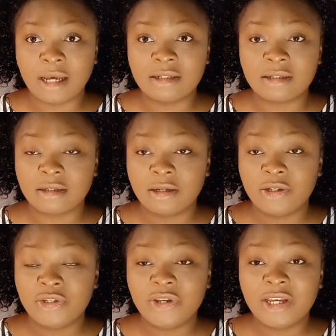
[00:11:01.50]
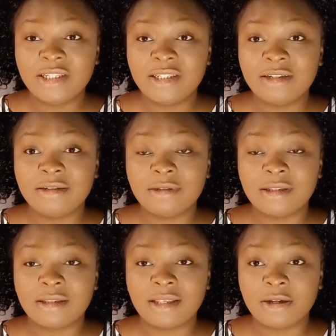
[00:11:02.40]
and you're in
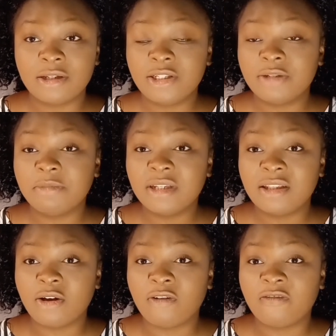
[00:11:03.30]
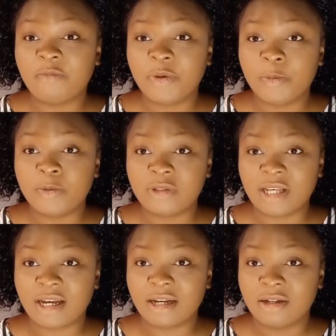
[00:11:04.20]
the midst of people
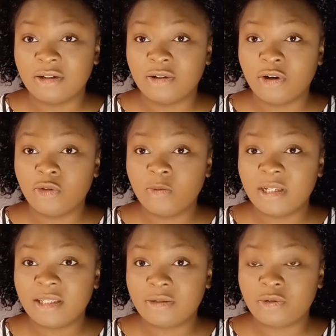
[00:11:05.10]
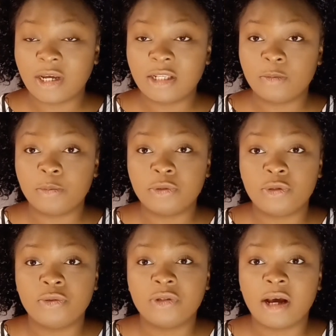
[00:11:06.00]
that always try to
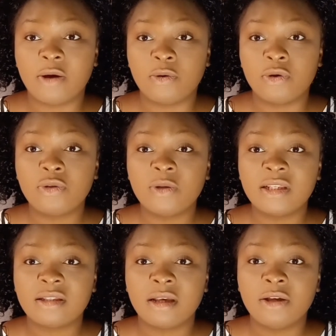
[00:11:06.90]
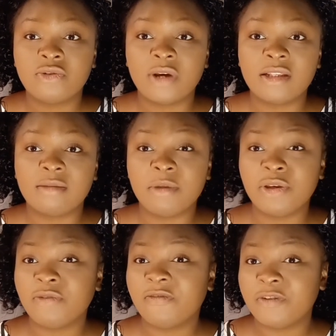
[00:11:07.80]
put you down, or always try to
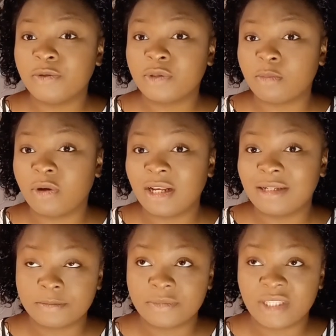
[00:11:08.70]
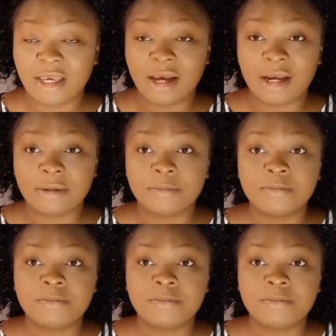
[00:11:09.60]
make you feel smaller than they are,